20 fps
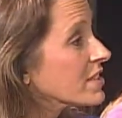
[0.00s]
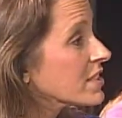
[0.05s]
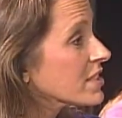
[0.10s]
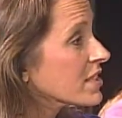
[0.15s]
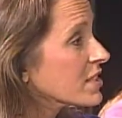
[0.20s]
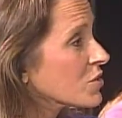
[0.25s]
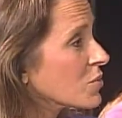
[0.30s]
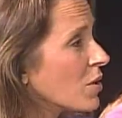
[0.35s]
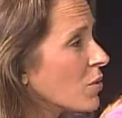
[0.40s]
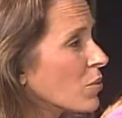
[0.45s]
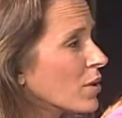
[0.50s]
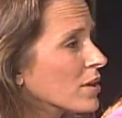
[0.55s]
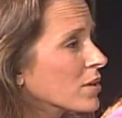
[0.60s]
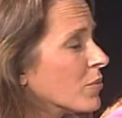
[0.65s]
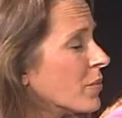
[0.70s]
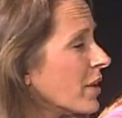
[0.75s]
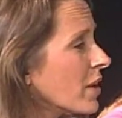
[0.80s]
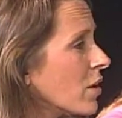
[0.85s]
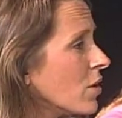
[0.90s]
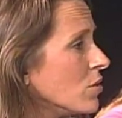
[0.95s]
visits as well, where can
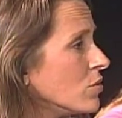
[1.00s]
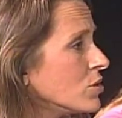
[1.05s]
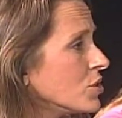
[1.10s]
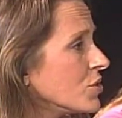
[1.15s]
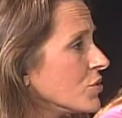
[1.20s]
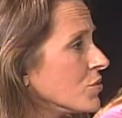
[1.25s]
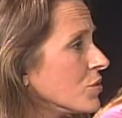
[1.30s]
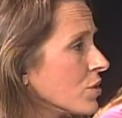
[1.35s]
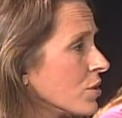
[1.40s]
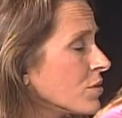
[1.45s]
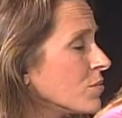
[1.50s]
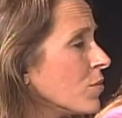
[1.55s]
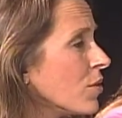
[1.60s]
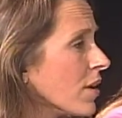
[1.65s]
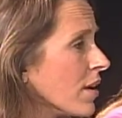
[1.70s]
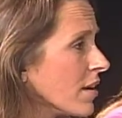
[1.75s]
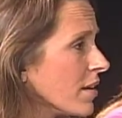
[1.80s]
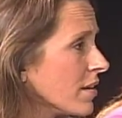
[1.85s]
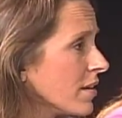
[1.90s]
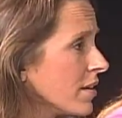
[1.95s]
we go to learn more?